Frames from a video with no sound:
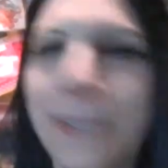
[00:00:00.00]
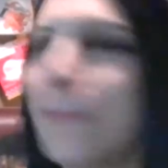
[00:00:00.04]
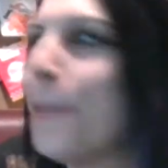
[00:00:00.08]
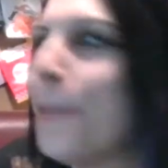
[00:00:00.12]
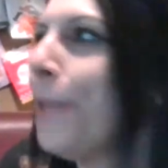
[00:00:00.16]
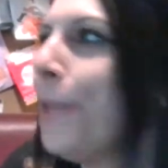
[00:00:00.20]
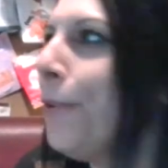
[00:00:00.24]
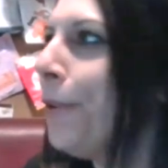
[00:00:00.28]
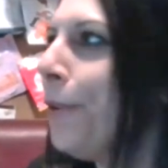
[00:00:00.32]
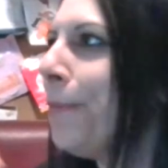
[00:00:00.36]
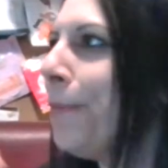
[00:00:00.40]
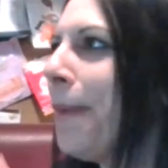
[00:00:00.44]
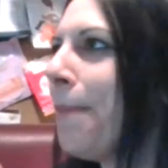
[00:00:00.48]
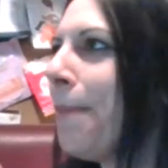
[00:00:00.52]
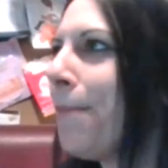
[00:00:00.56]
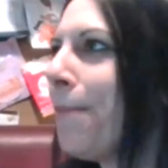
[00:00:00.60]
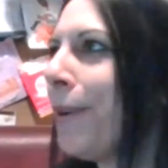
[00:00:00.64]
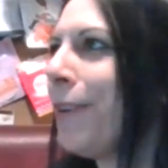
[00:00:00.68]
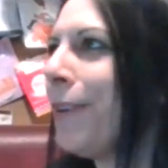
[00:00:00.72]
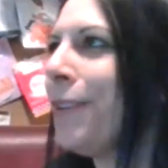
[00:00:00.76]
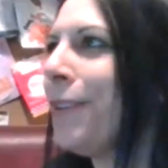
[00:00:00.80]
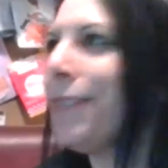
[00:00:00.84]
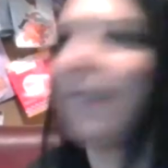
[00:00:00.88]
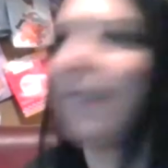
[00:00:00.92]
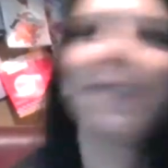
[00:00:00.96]
Will you hold my
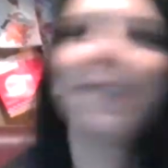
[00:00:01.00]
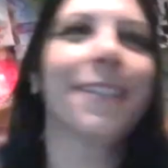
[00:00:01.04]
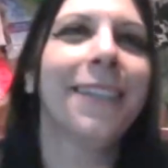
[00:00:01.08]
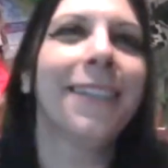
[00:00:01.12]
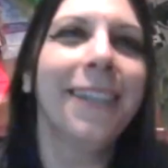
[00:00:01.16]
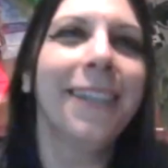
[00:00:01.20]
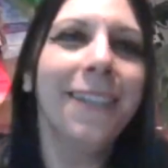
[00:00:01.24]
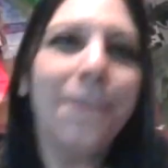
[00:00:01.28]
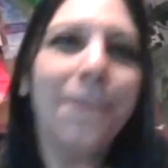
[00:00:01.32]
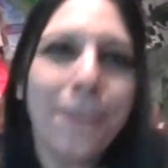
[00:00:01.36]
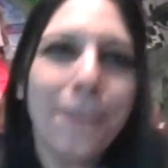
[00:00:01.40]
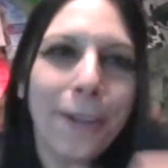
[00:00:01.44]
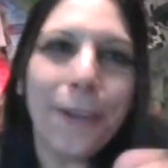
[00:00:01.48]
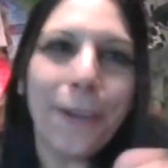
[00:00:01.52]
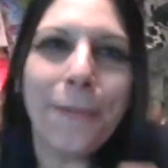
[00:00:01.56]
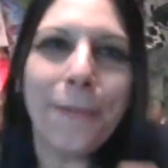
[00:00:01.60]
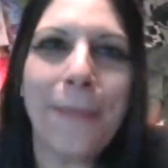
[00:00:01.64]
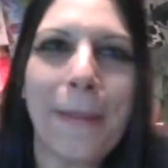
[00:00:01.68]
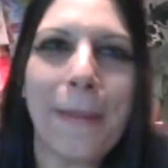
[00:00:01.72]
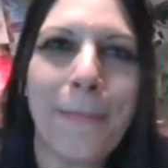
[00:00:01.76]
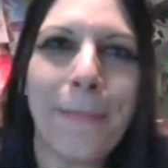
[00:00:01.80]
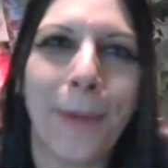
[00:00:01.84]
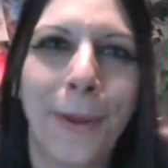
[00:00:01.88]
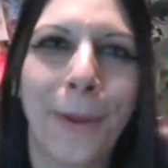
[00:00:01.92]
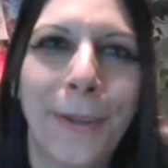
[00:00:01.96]
purse? Will you hold
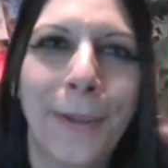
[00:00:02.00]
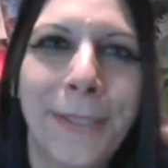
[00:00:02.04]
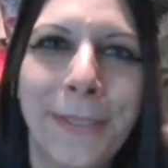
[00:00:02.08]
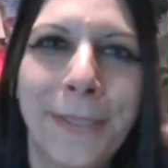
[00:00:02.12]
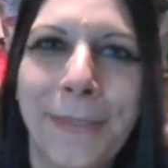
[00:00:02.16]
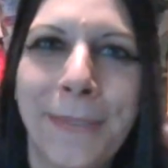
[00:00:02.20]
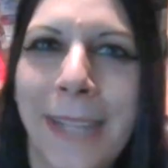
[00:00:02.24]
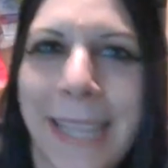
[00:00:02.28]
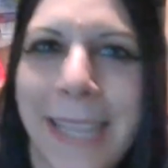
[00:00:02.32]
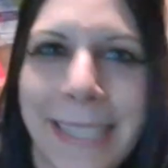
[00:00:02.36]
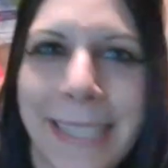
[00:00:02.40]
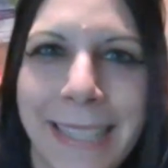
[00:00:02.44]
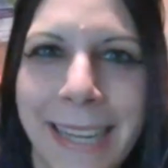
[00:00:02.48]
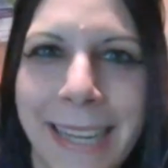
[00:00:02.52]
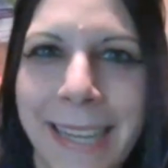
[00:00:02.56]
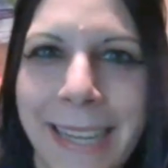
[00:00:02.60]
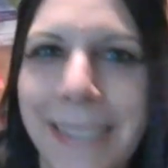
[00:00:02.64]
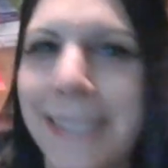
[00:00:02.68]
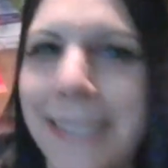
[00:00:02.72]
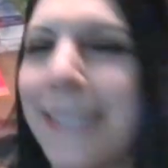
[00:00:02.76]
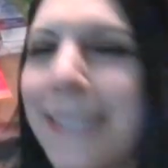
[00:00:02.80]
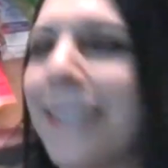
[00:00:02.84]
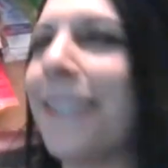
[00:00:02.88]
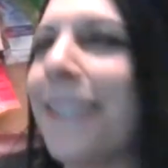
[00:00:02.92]
my purse while I dance?